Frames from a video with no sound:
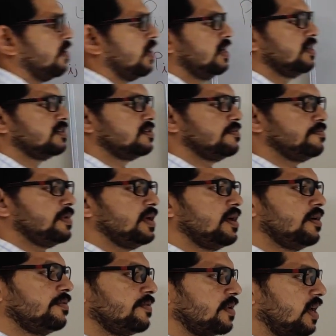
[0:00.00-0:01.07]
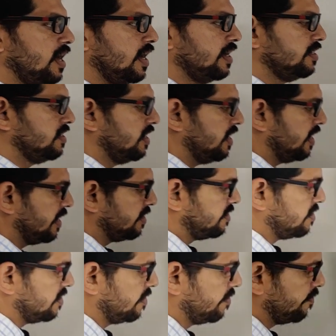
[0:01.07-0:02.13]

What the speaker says: What is the P of kj h?